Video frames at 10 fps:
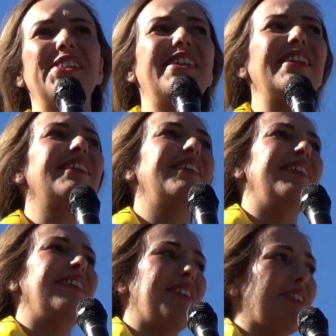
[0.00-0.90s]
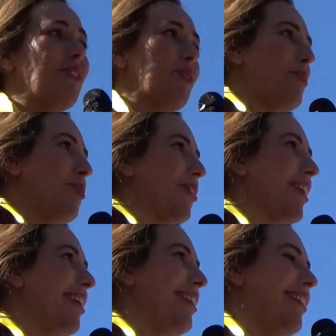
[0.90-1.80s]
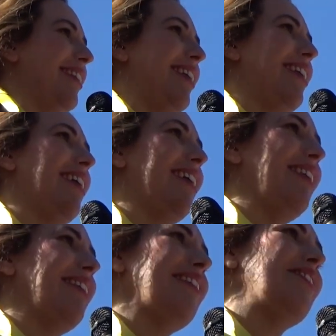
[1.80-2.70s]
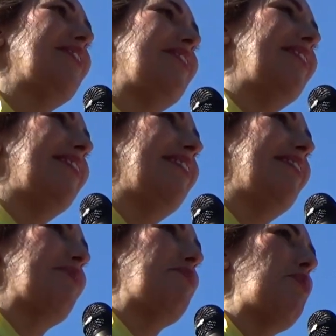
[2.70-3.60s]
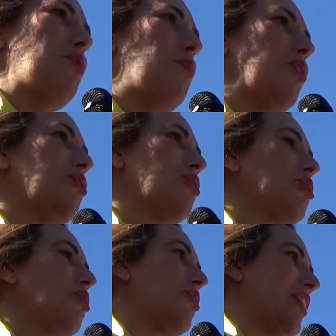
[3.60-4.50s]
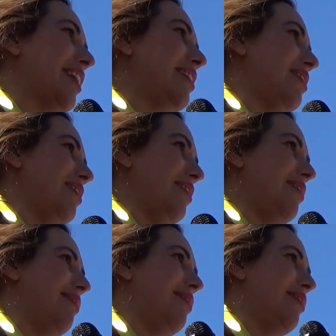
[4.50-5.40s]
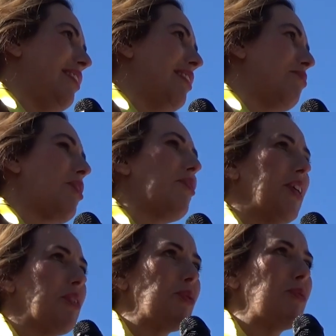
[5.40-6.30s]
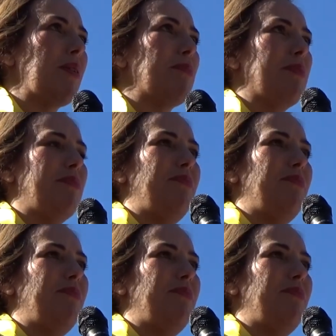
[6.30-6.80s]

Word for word: really a country boy. And he wants to show the kids where he grew up.